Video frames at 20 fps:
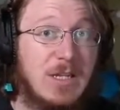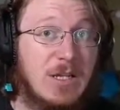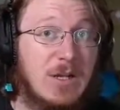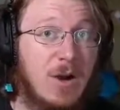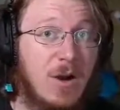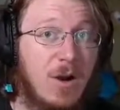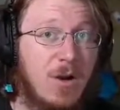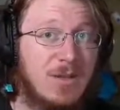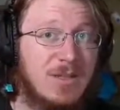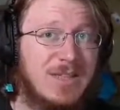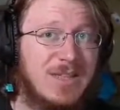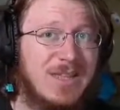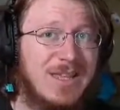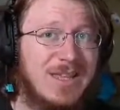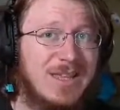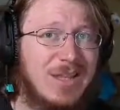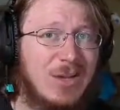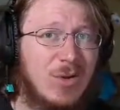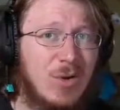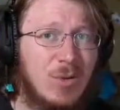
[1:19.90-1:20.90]
cards. I think
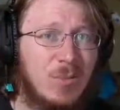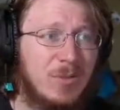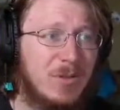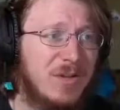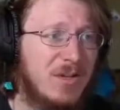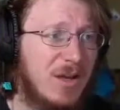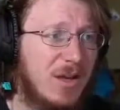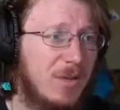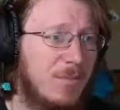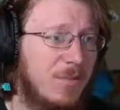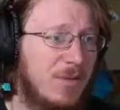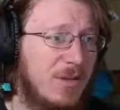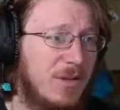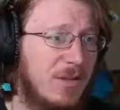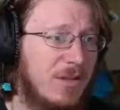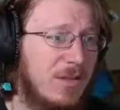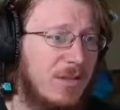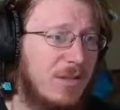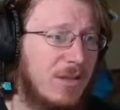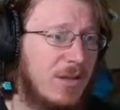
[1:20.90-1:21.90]
they normally come
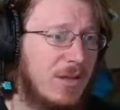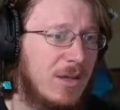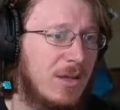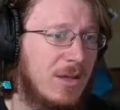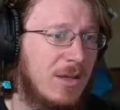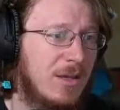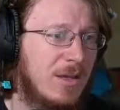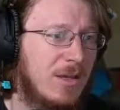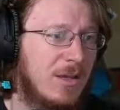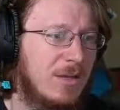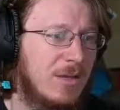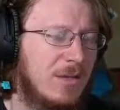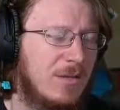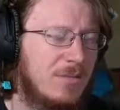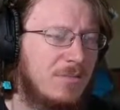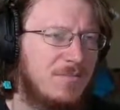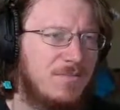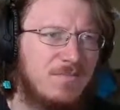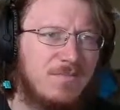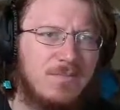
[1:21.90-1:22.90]
with
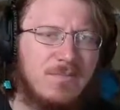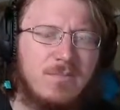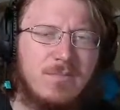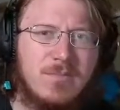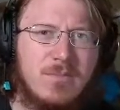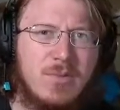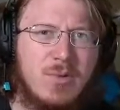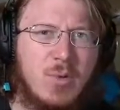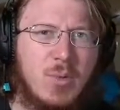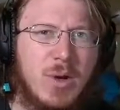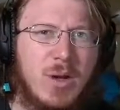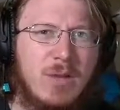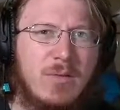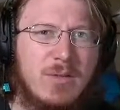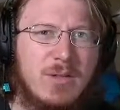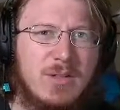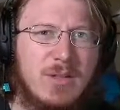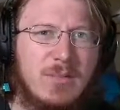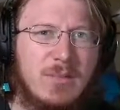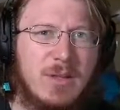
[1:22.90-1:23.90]
12 or
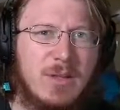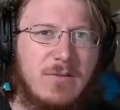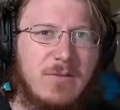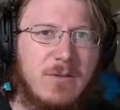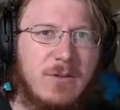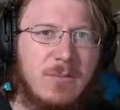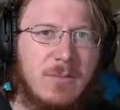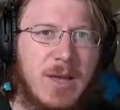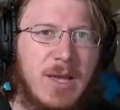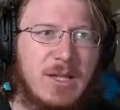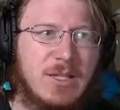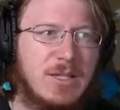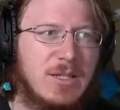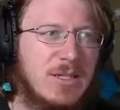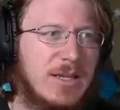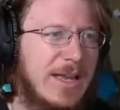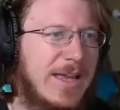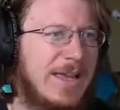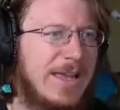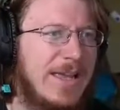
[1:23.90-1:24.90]
something for Magic.
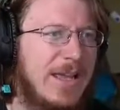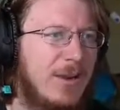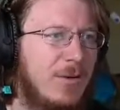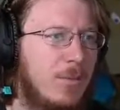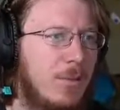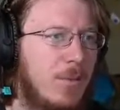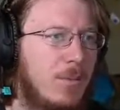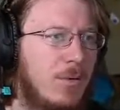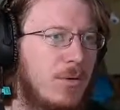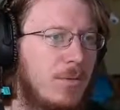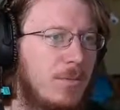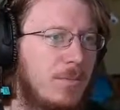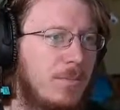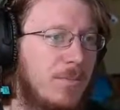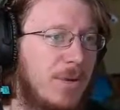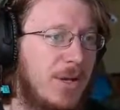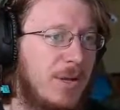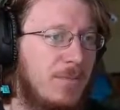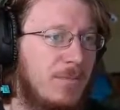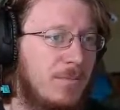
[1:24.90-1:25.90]
I can't remember,
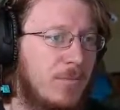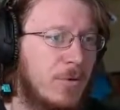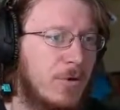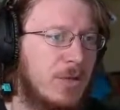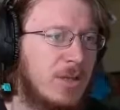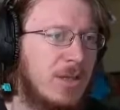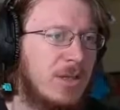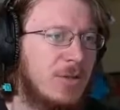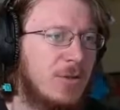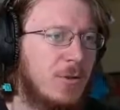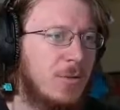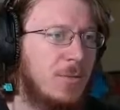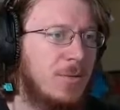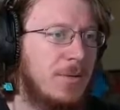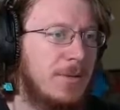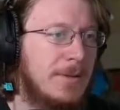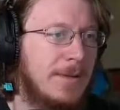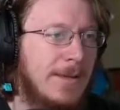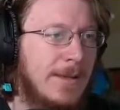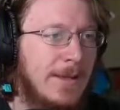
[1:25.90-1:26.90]
but we're gonna get it
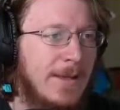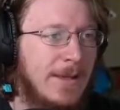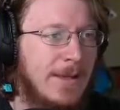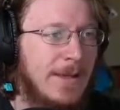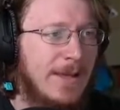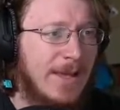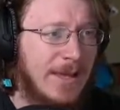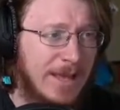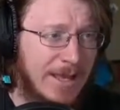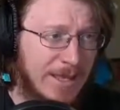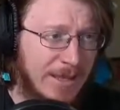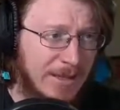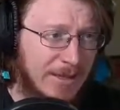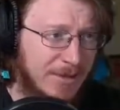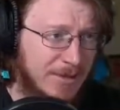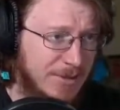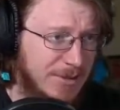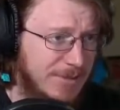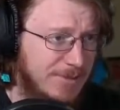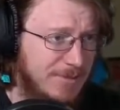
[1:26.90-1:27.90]
open.
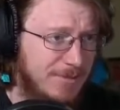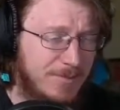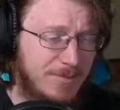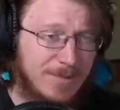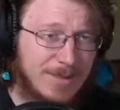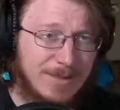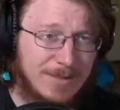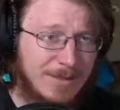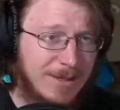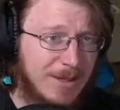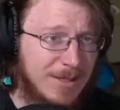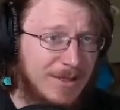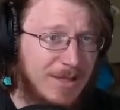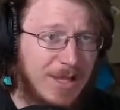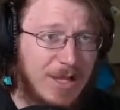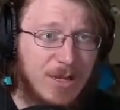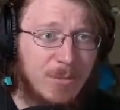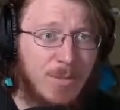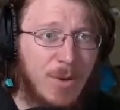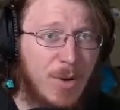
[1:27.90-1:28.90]
And
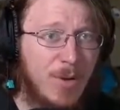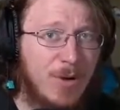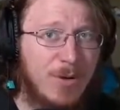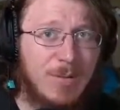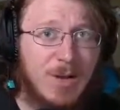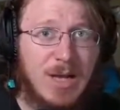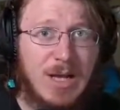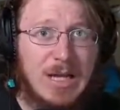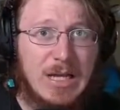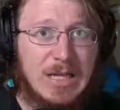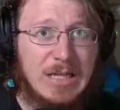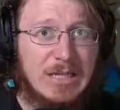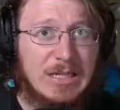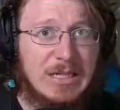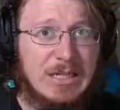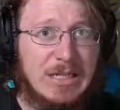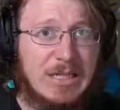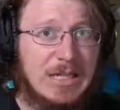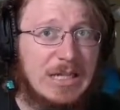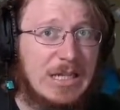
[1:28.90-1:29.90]
unlike
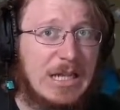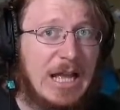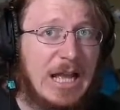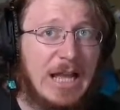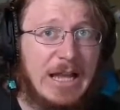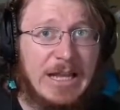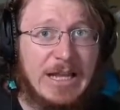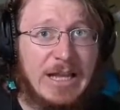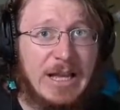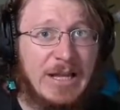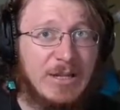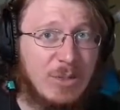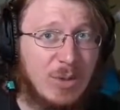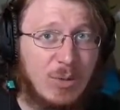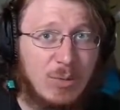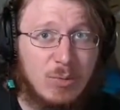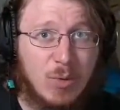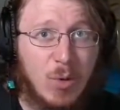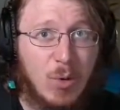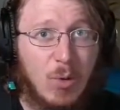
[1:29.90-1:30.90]
Pokemon, I
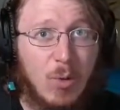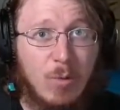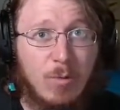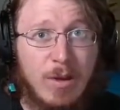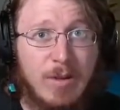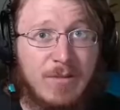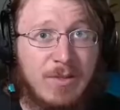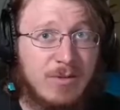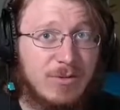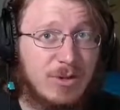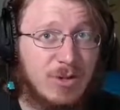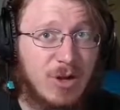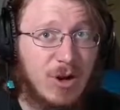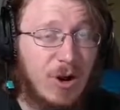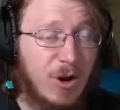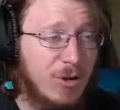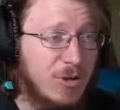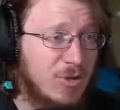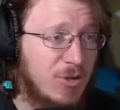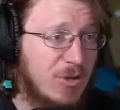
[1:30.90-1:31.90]
don't know if there's a
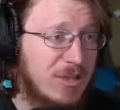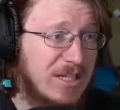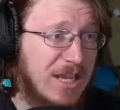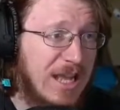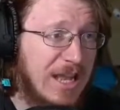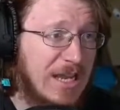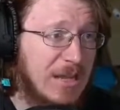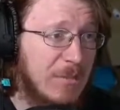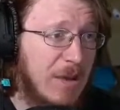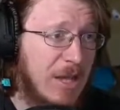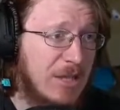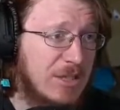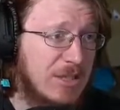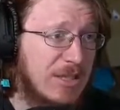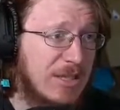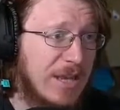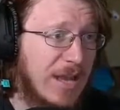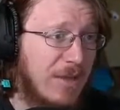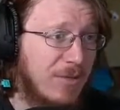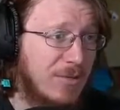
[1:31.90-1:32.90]
card trick to any Magic the
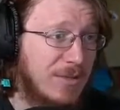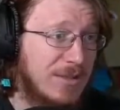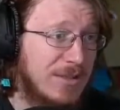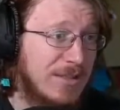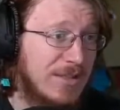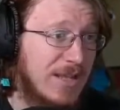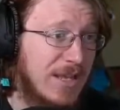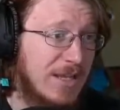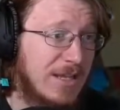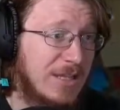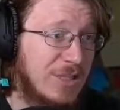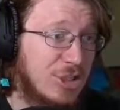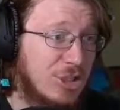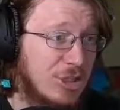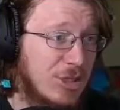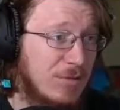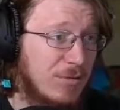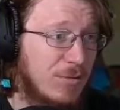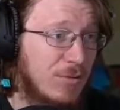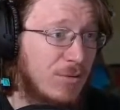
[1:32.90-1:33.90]
Gathering set in
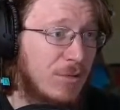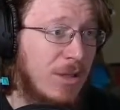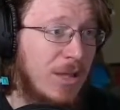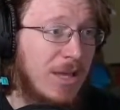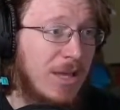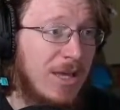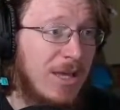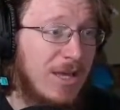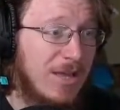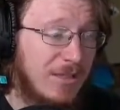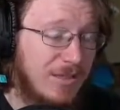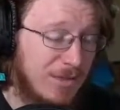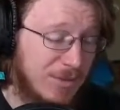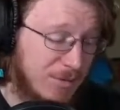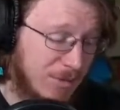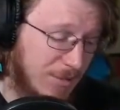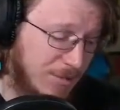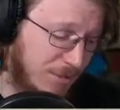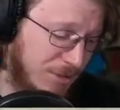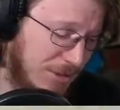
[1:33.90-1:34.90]
general. This one
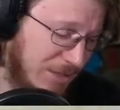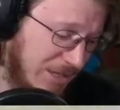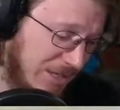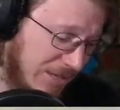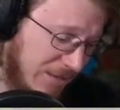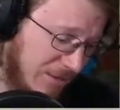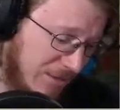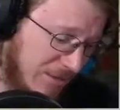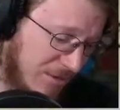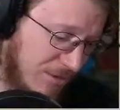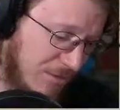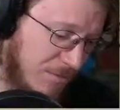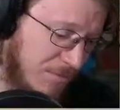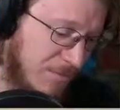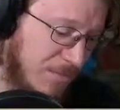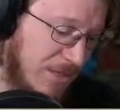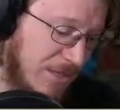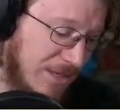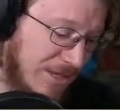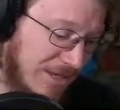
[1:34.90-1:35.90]
in particular,
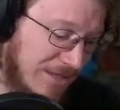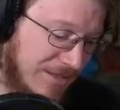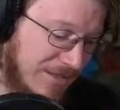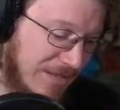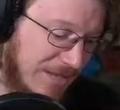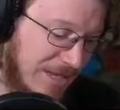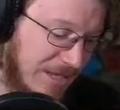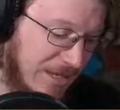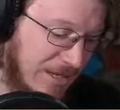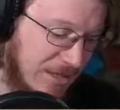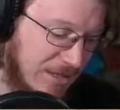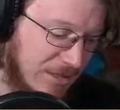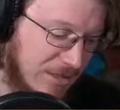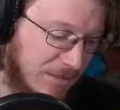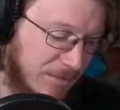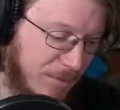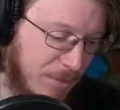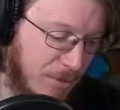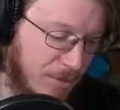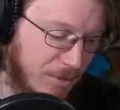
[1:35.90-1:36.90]
because again, it's
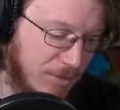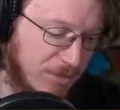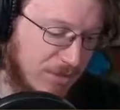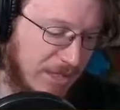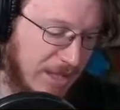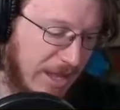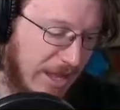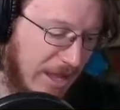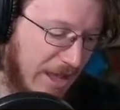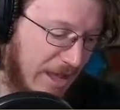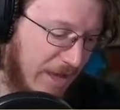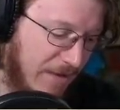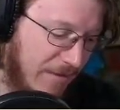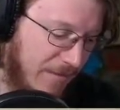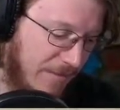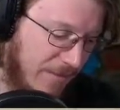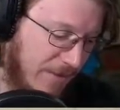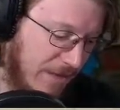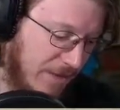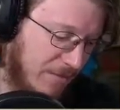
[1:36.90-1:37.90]
supposed to have
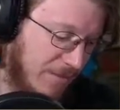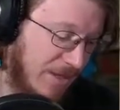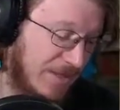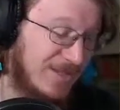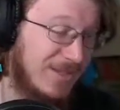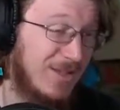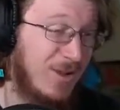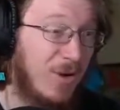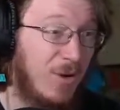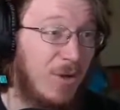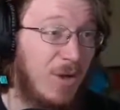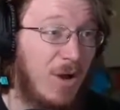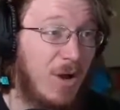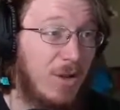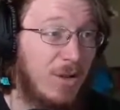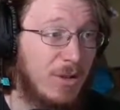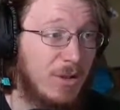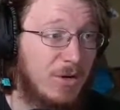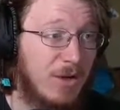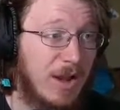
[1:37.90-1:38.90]
like basically all
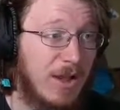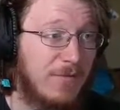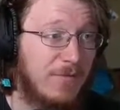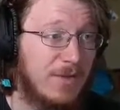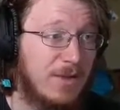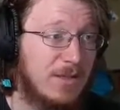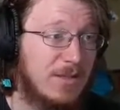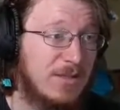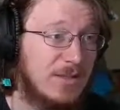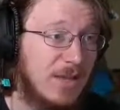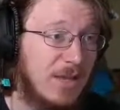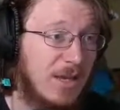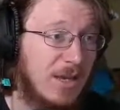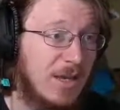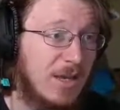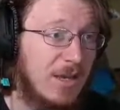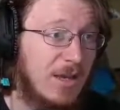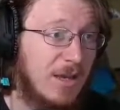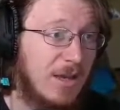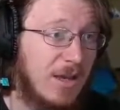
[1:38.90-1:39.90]
holographics.
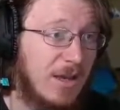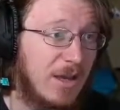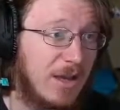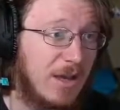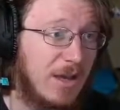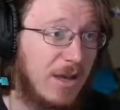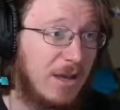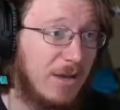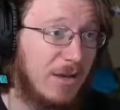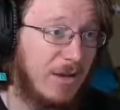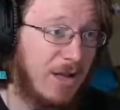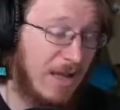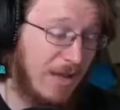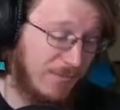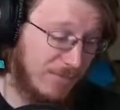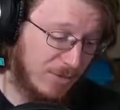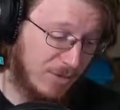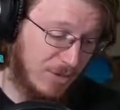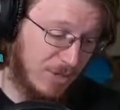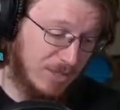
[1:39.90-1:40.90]
I have
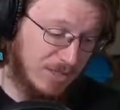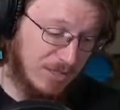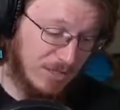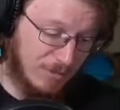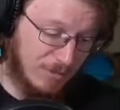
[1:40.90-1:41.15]
no idea